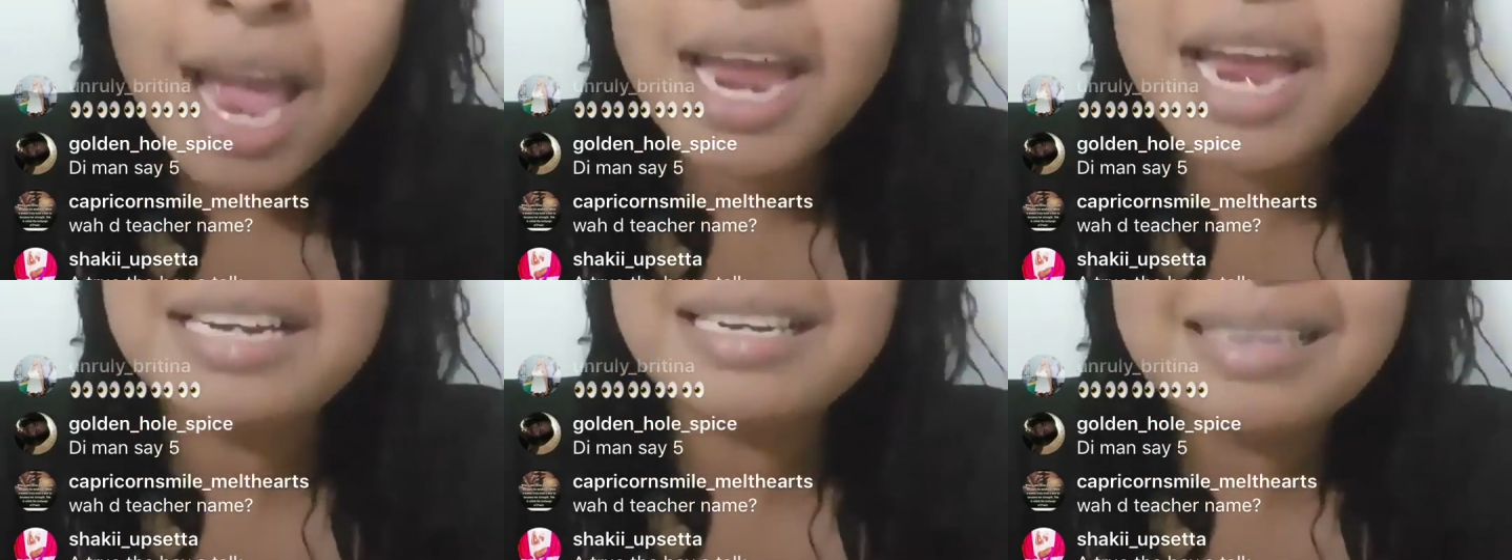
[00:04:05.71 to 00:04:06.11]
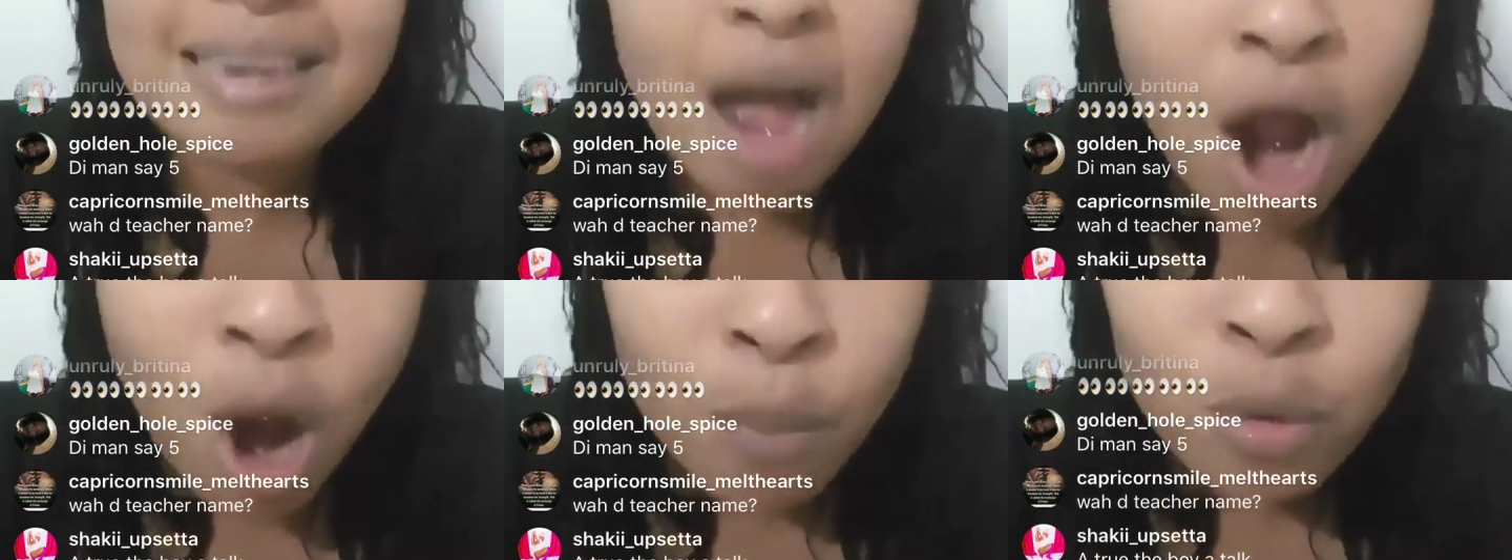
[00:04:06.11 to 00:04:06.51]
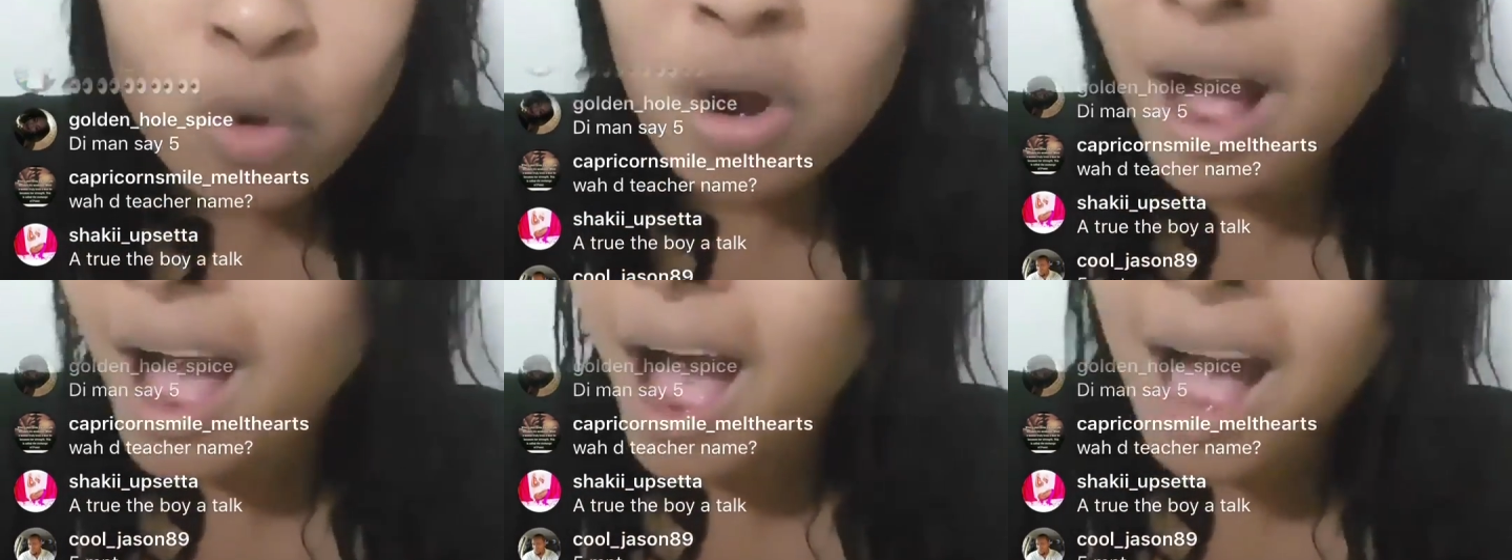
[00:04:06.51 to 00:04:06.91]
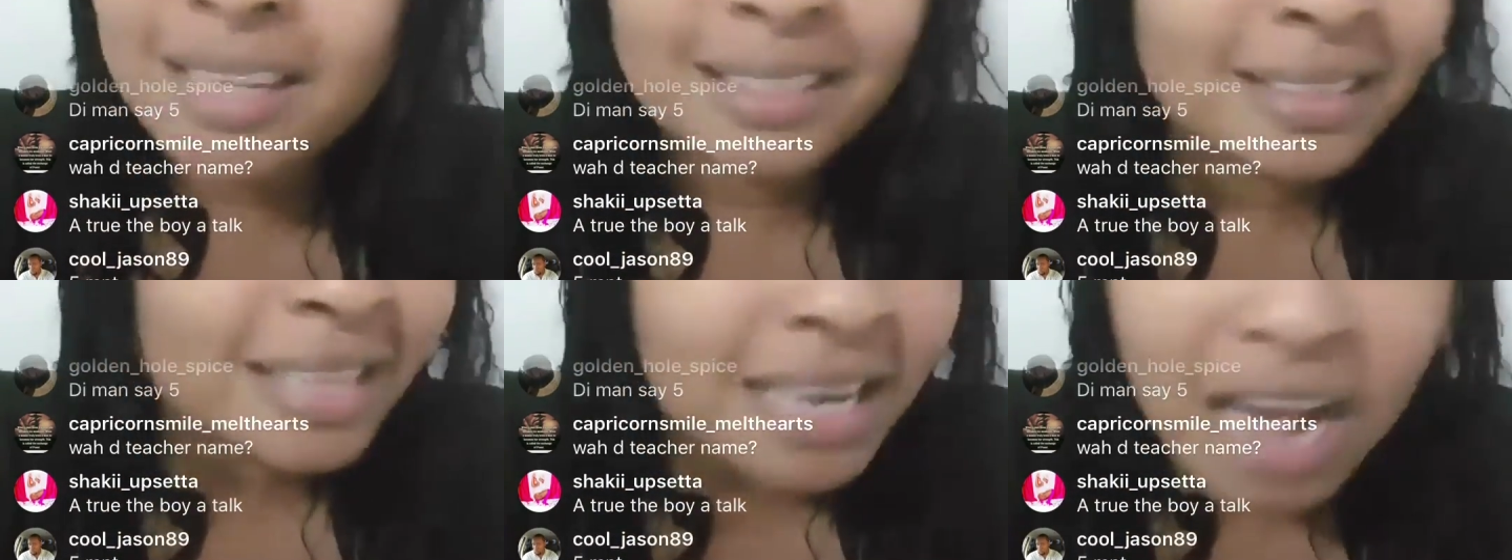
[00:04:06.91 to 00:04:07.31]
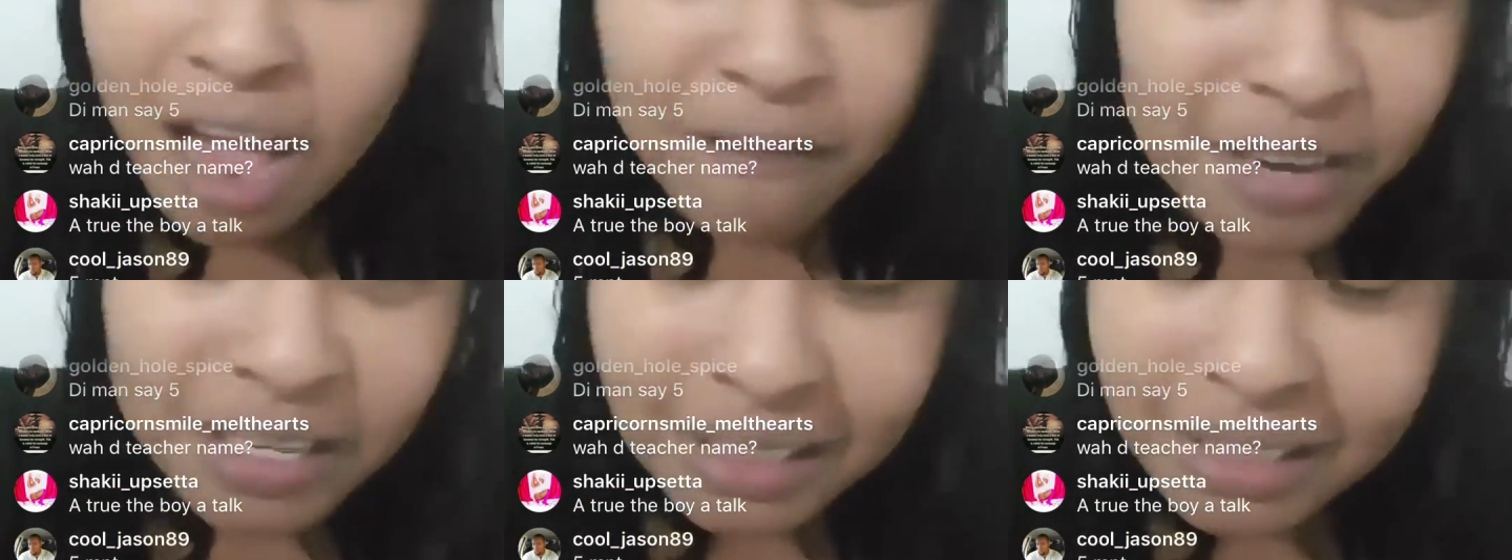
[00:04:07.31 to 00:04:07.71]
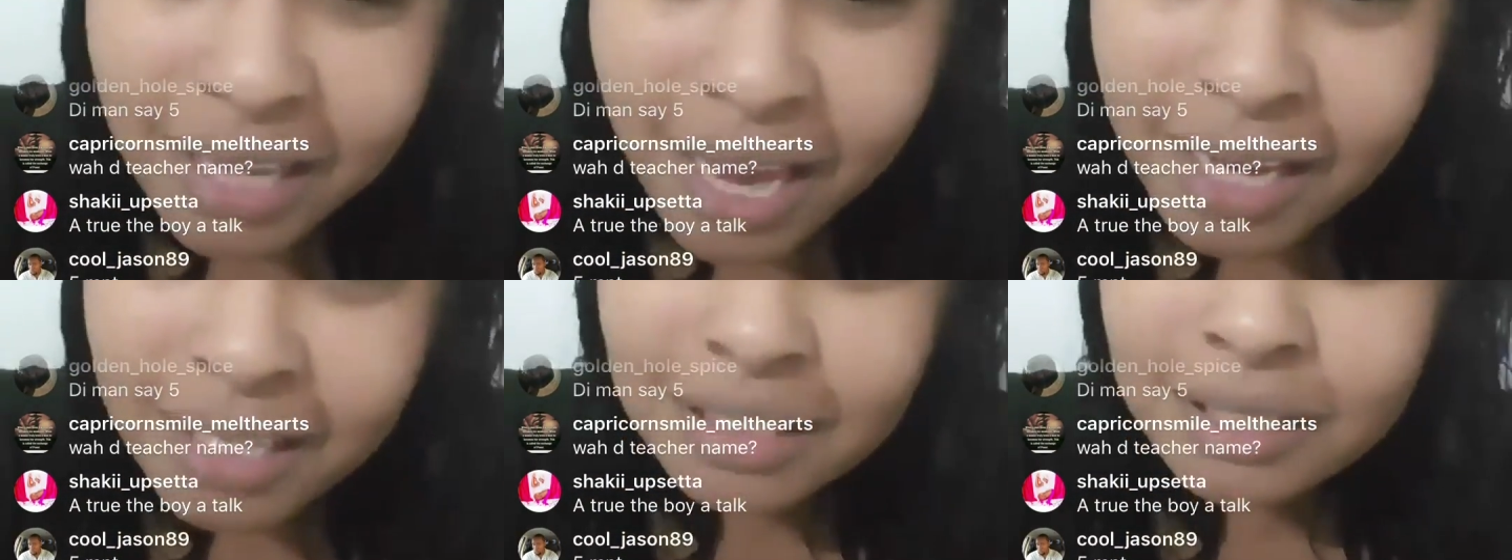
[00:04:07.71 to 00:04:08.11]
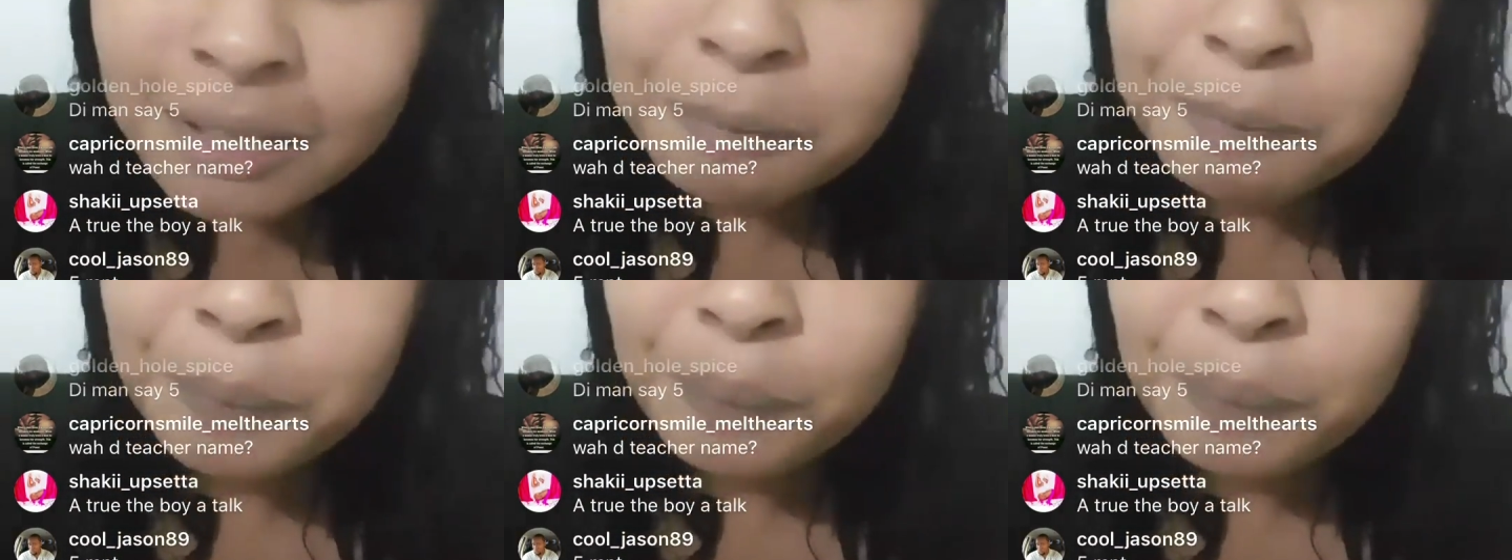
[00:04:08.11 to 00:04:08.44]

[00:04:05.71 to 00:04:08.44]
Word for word: in Norbrook, still having sex.